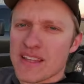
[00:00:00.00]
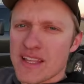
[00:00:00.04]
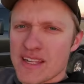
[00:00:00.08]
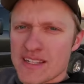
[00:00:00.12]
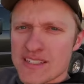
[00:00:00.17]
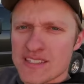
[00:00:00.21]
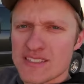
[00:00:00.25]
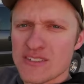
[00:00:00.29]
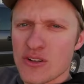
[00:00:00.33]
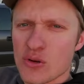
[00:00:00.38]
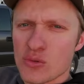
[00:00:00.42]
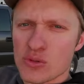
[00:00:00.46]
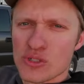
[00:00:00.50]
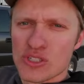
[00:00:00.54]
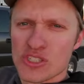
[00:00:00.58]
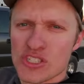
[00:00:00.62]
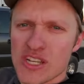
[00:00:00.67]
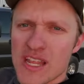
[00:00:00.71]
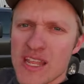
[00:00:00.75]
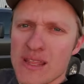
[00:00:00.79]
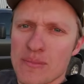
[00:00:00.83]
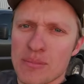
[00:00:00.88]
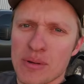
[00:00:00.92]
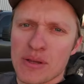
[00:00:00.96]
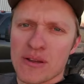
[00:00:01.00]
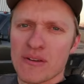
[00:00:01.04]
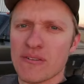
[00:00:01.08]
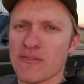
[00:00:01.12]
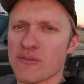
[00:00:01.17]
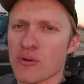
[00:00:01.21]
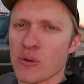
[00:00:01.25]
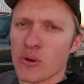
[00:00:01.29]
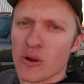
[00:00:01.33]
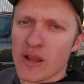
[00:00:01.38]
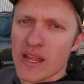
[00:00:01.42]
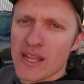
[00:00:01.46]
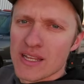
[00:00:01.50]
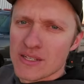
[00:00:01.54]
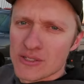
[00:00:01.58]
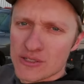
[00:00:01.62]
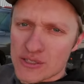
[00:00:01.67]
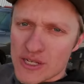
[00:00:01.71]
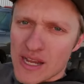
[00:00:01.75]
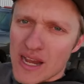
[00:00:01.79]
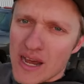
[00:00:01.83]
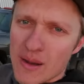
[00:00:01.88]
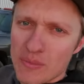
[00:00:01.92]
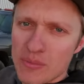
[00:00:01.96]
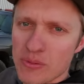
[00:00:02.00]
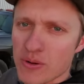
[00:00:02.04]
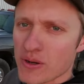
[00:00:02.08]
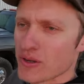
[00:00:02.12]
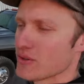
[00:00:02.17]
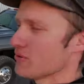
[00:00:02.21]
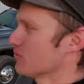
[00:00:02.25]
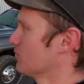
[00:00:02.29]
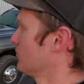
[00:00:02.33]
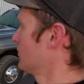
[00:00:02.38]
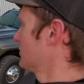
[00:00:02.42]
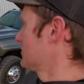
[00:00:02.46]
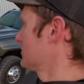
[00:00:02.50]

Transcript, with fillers: and that is no shape for a shop where you